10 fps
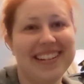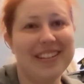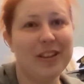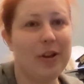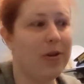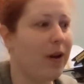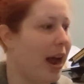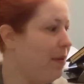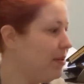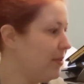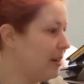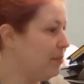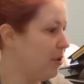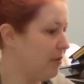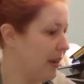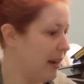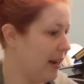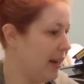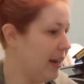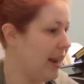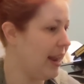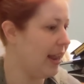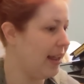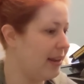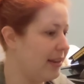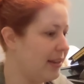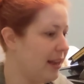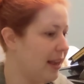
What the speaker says: So I was very motivated, and